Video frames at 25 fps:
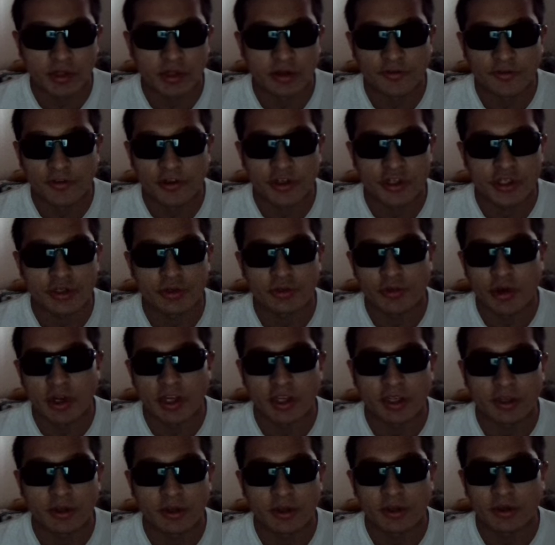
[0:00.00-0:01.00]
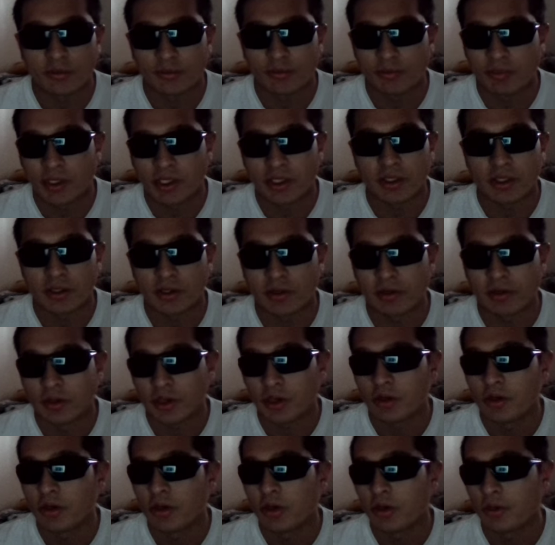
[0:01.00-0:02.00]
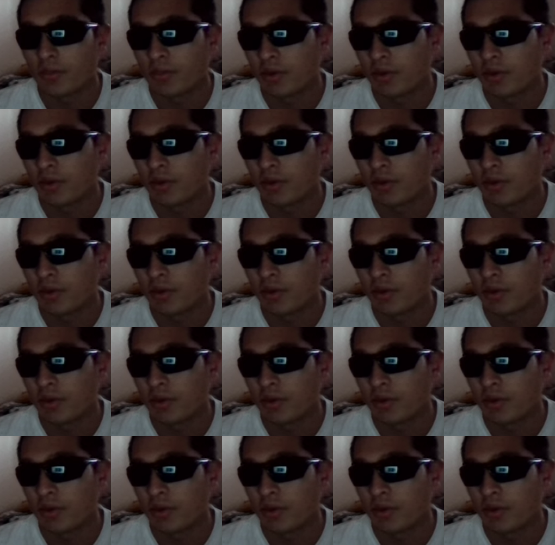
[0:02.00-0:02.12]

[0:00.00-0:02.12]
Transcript: official rank B, you know.